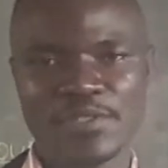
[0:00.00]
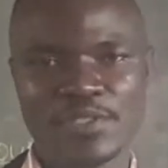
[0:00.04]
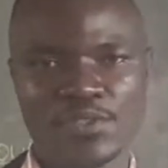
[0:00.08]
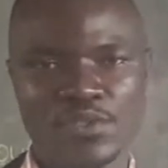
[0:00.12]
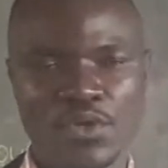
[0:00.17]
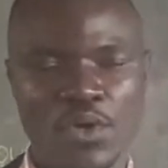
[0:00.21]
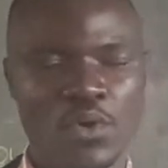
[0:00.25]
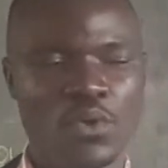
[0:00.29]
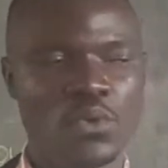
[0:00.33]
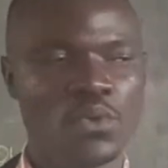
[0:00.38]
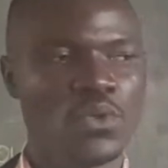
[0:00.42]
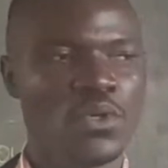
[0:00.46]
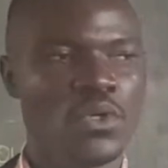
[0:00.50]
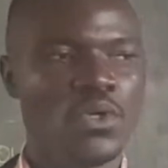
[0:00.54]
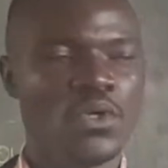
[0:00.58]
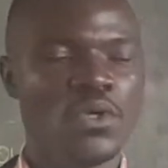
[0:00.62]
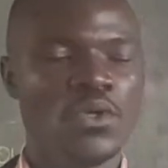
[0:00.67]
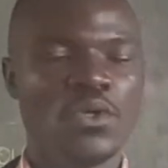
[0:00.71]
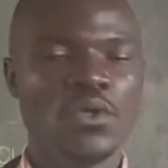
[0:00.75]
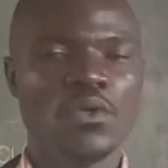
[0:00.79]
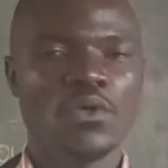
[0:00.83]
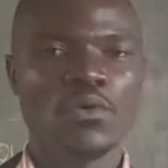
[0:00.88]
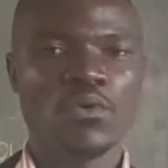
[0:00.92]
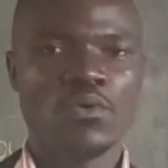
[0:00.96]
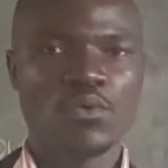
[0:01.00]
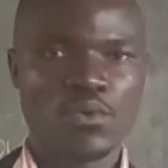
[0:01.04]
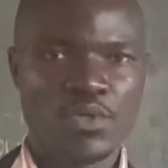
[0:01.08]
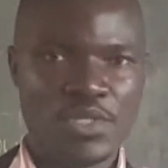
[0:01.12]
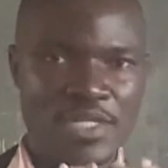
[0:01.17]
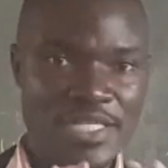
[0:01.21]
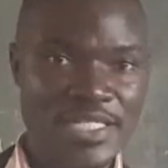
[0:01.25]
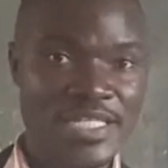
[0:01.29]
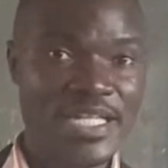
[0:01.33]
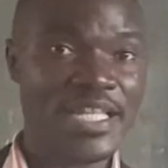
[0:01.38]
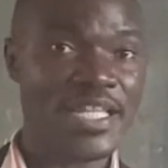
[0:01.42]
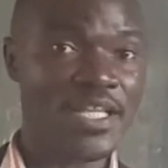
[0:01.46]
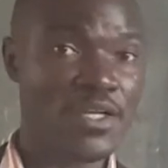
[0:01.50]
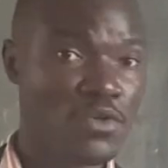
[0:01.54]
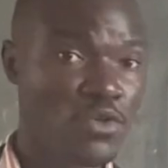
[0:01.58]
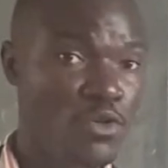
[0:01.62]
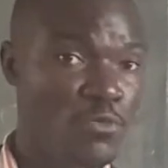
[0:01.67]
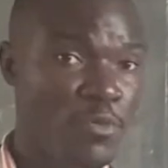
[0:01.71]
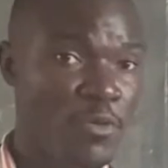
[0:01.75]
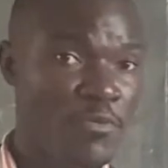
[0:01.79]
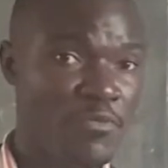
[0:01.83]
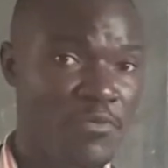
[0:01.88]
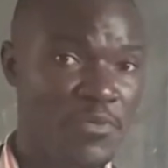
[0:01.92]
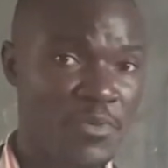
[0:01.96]
So these are the group
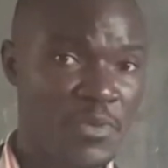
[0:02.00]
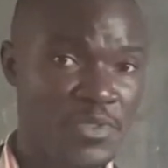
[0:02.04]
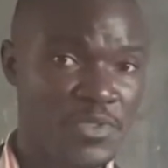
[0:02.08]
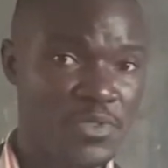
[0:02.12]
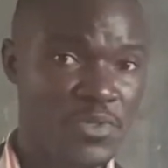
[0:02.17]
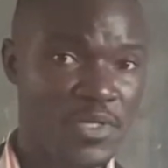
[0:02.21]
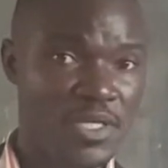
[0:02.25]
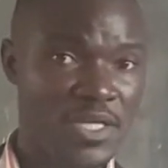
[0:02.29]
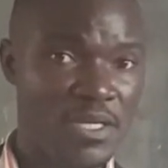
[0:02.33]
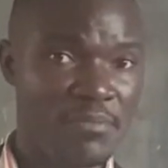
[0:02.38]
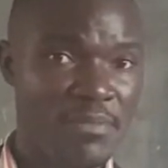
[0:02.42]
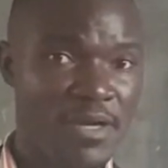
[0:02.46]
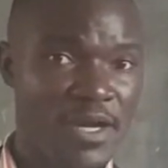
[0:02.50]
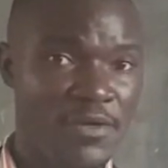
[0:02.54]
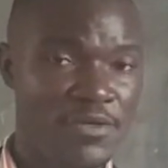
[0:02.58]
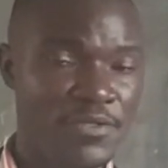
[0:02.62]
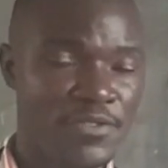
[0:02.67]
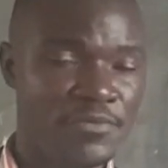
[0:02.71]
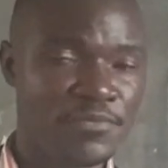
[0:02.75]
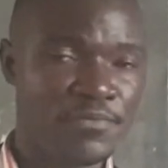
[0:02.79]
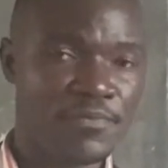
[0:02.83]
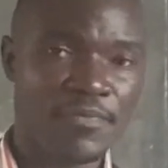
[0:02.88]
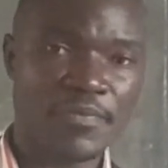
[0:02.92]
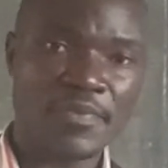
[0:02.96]
of people we're talking about.